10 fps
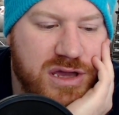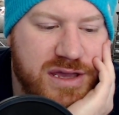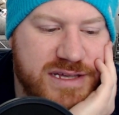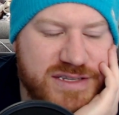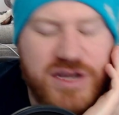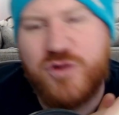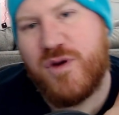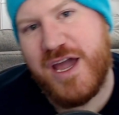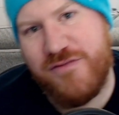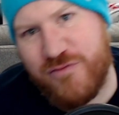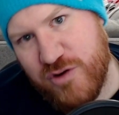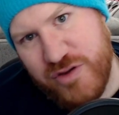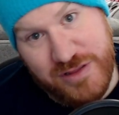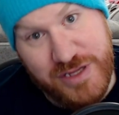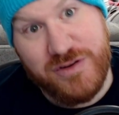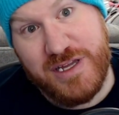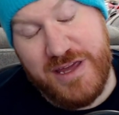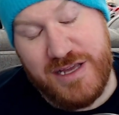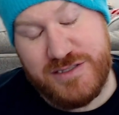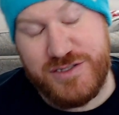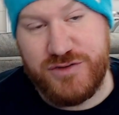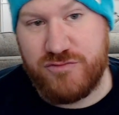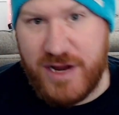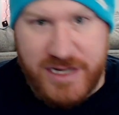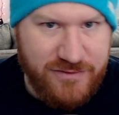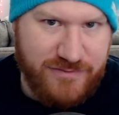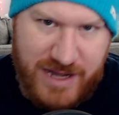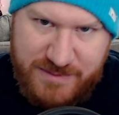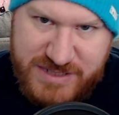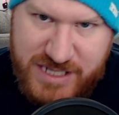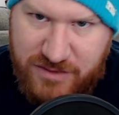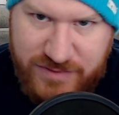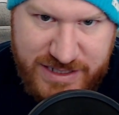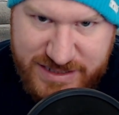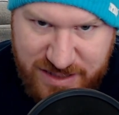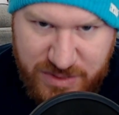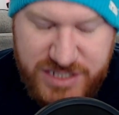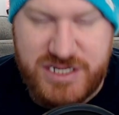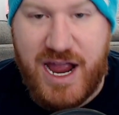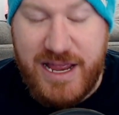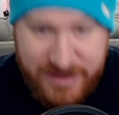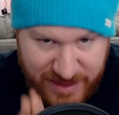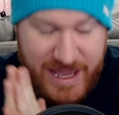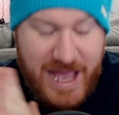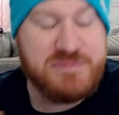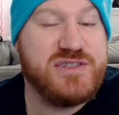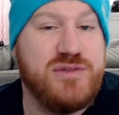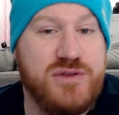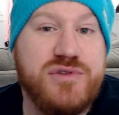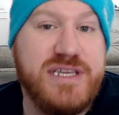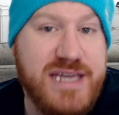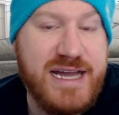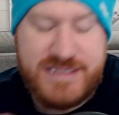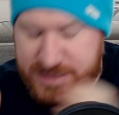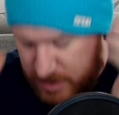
Is there a way for the Liver King to rectify himself in his image? I think absolutely yes.